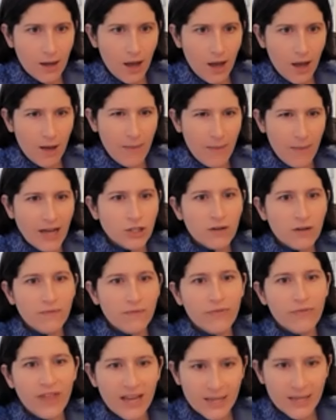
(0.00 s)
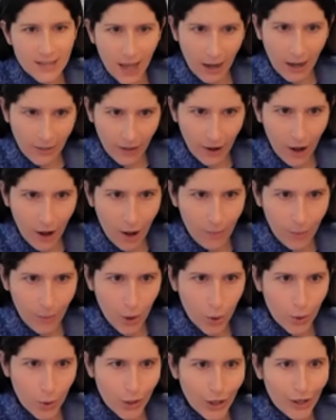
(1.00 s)
imagine if they sat in the calm
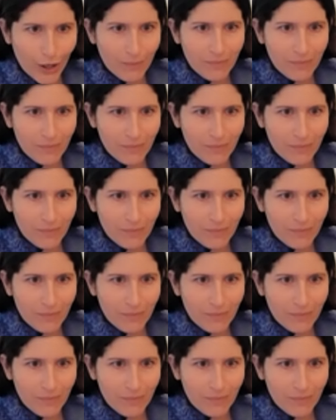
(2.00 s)
corner.